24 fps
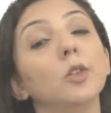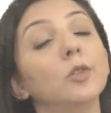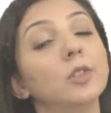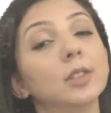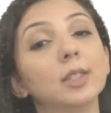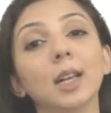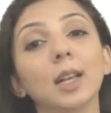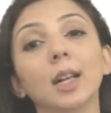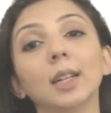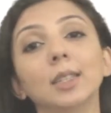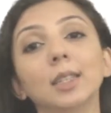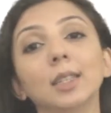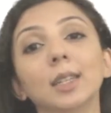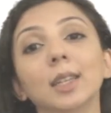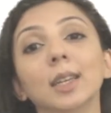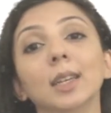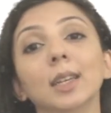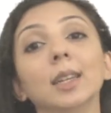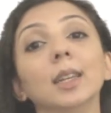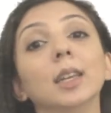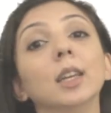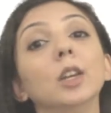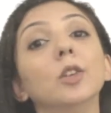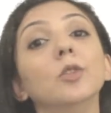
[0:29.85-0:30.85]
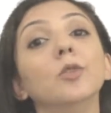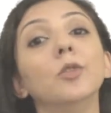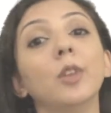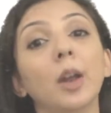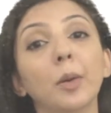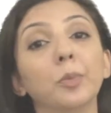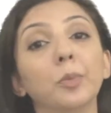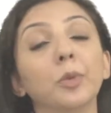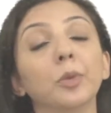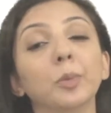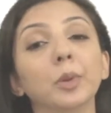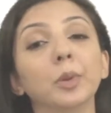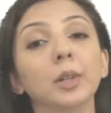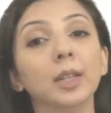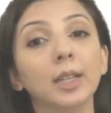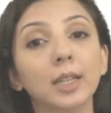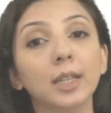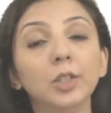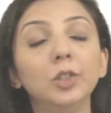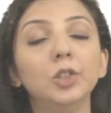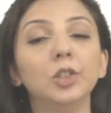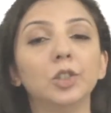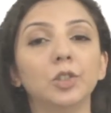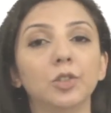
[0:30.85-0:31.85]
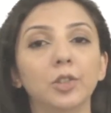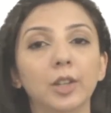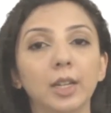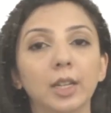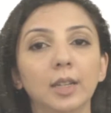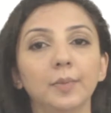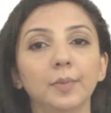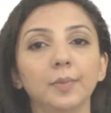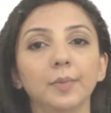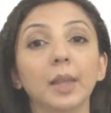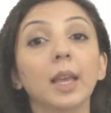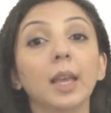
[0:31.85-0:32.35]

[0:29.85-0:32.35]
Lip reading: resulting in irreparable injury.